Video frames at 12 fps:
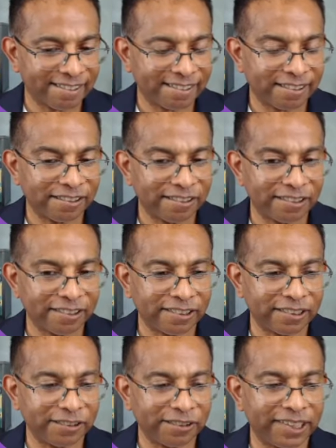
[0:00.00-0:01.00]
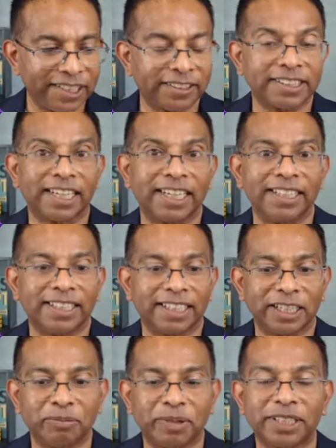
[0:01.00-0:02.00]
it's too early to say
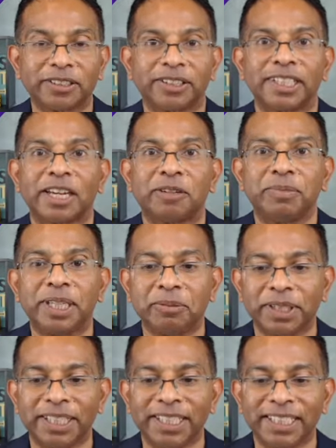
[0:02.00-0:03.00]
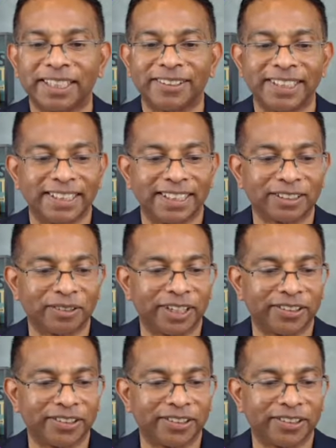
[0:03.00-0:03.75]
that Emma's got an unbeatable lead. I don't think that's quite